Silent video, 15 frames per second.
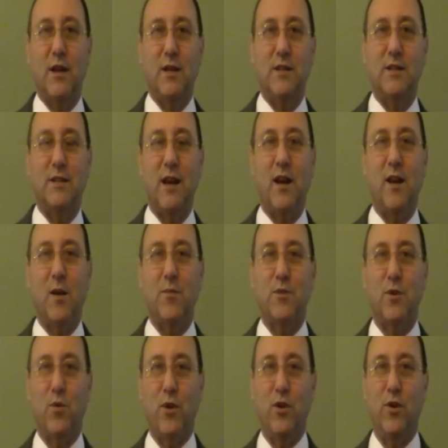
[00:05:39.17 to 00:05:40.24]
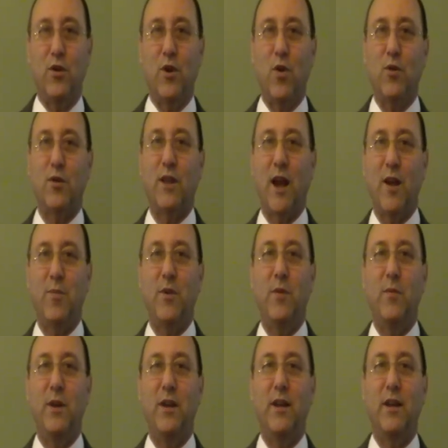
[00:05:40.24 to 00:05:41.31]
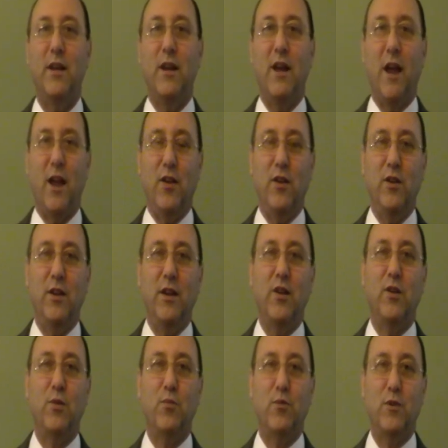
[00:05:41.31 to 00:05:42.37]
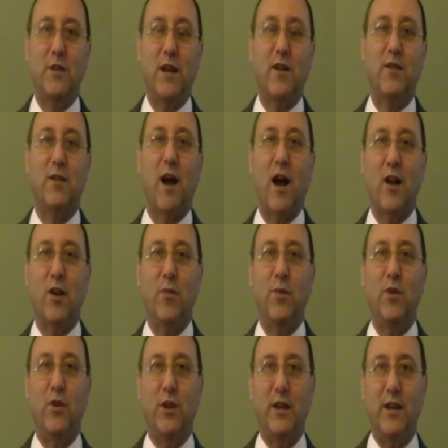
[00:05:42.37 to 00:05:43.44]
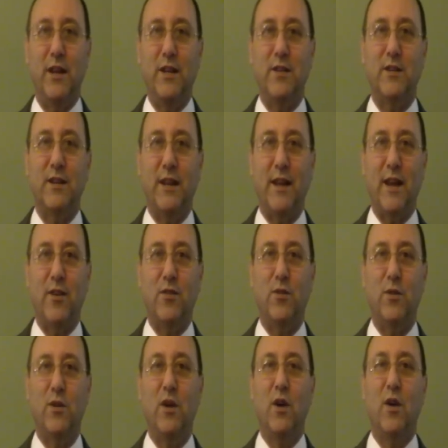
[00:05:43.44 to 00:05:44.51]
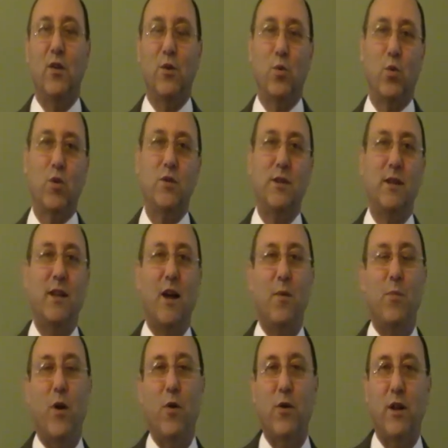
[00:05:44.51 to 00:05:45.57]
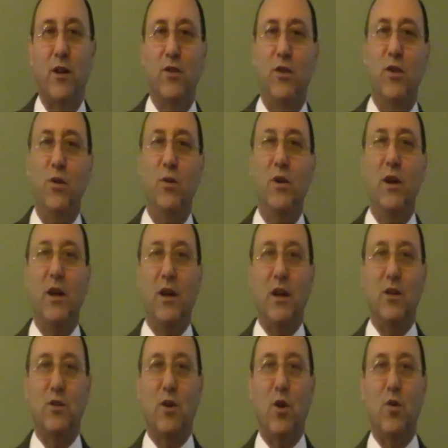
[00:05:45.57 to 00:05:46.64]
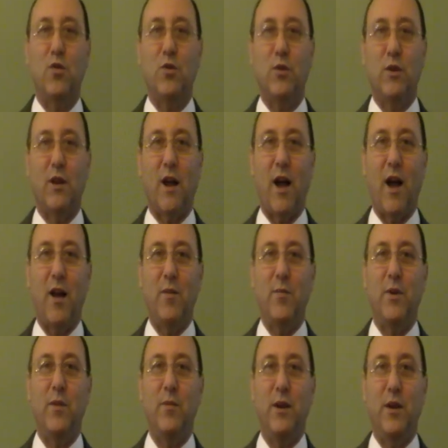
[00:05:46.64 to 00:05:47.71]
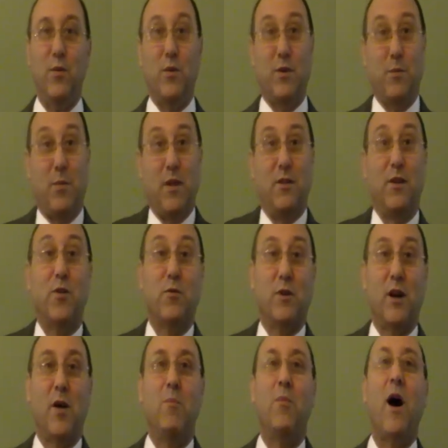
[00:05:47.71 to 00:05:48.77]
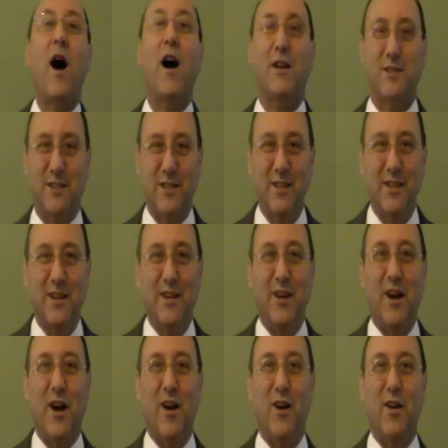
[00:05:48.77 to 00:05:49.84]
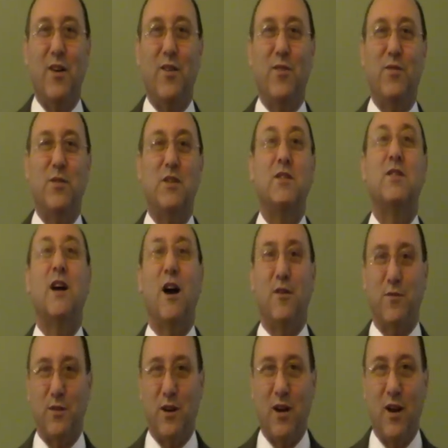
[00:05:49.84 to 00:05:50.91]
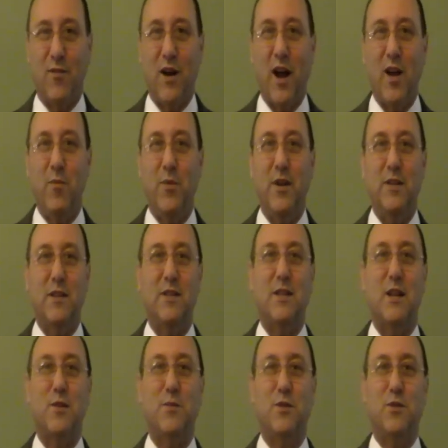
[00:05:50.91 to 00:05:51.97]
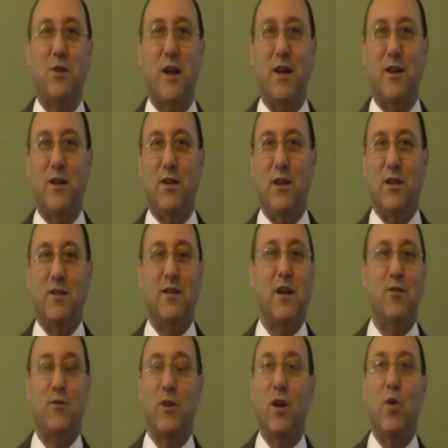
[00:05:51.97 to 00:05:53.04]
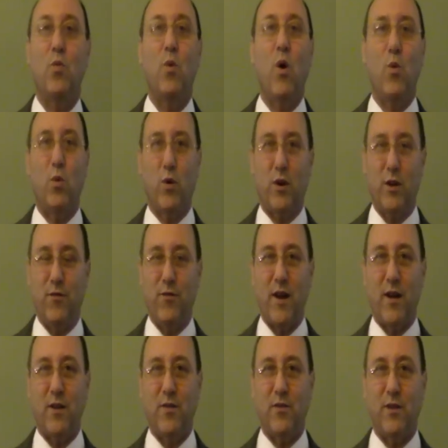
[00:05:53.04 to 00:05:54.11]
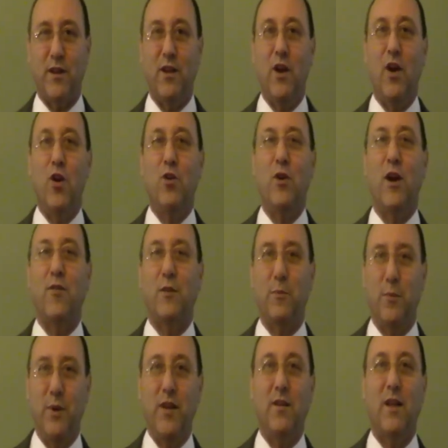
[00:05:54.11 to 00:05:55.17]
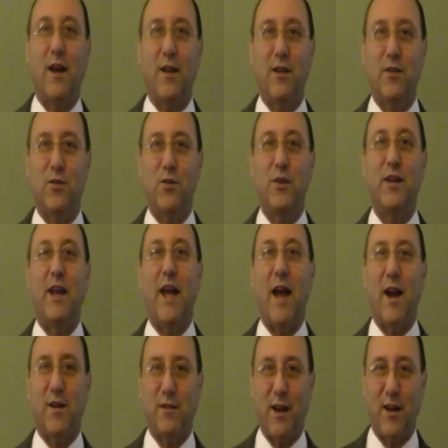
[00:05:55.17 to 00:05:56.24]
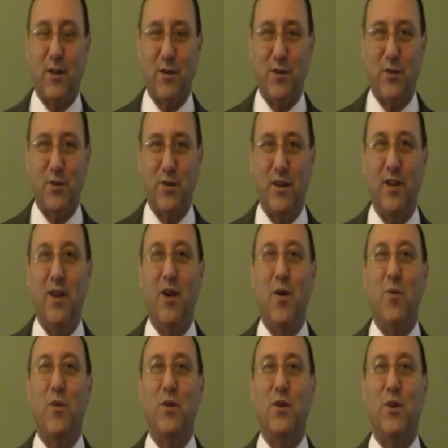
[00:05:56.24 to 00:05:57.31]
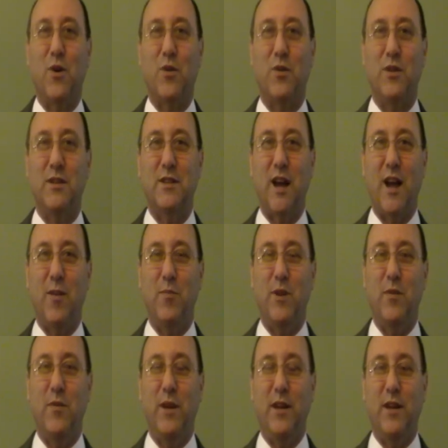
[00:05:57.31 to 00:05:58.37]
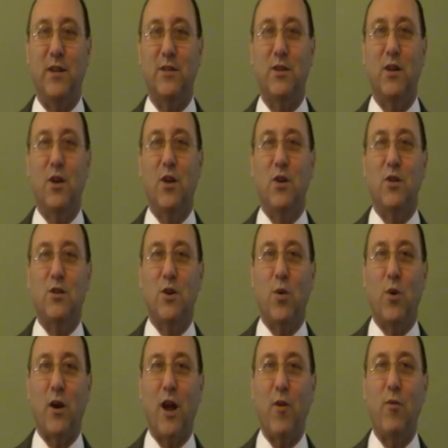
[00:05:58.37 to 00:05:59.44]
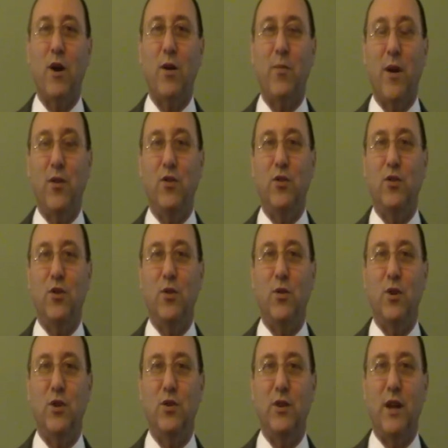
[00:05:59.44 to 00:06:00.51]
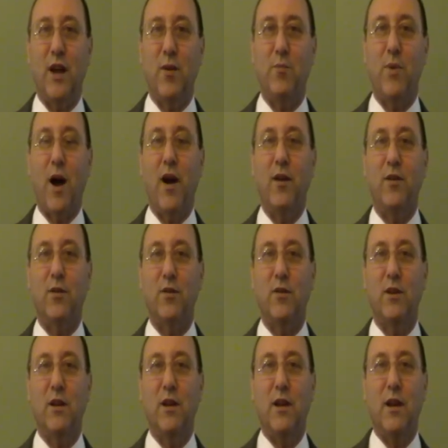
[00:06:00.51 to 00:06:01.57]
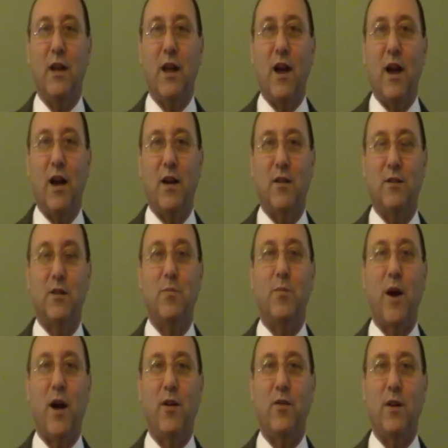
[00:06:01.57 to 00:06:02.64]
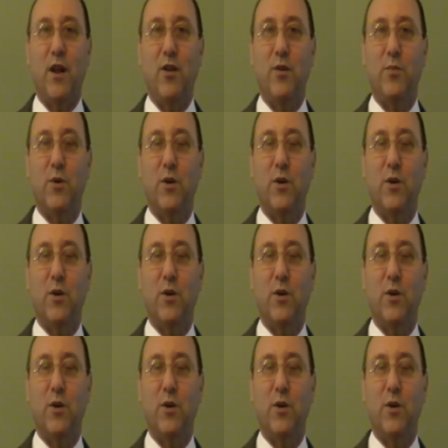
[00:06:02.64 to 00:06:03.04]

set up so when you go to the IEP meeting and you need to present a document, you can easily get to it. The worst thing that a parent can do is go to an IEP meeting with literally a box of stuff, of IEPs, assessments, etc. It won't work effectively. You have to be like an attorney, act like an attorney when you go to these IEP meetings. So what I recommend you do is you get a binder, clip binder, and you